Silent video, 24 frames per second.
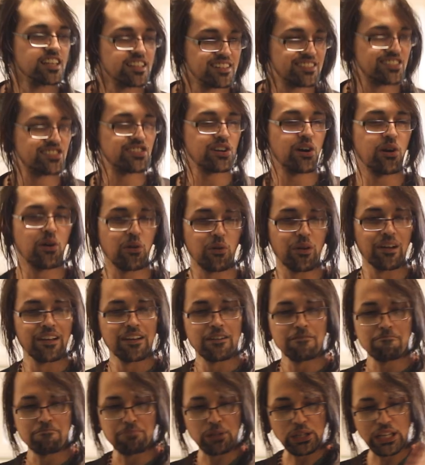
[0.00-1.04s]
So
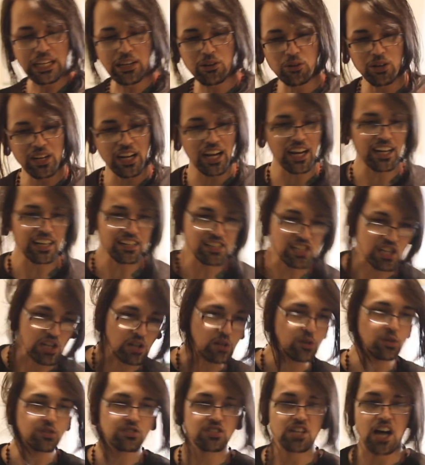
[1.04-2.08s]

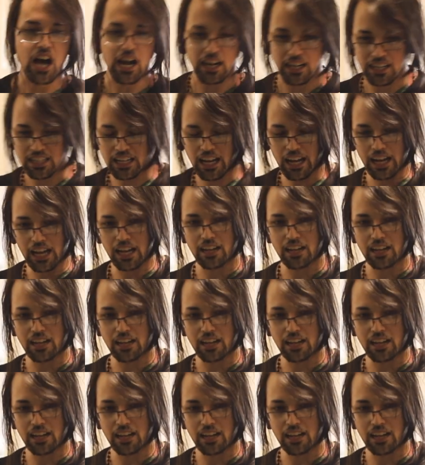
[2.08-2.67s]
Blink-182 is talking to